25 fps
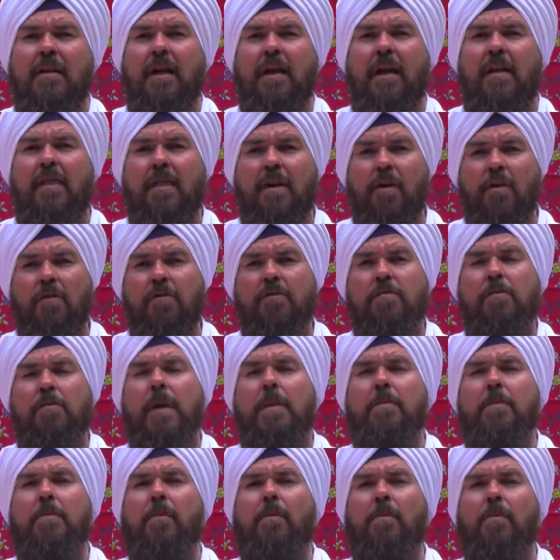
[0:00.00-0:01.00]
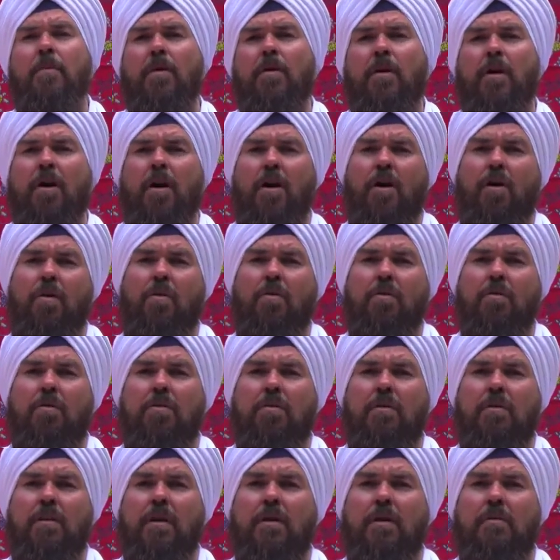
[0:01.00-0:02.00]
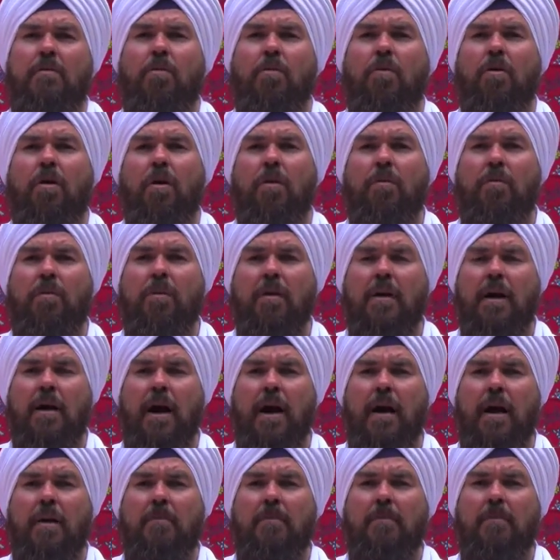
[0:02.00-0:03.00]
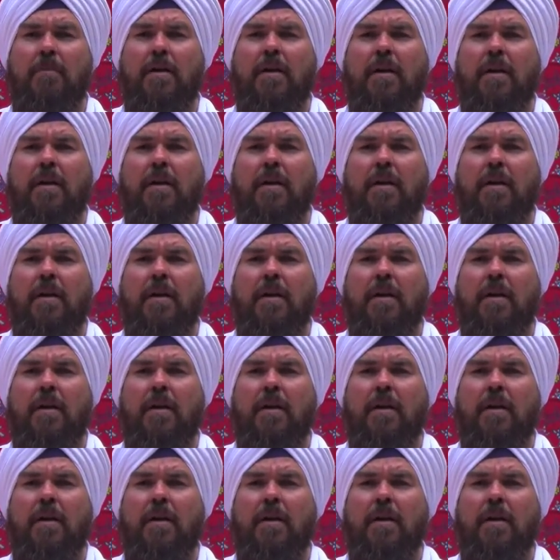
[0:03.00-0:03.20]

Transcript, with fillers: And those people will go, and more will come.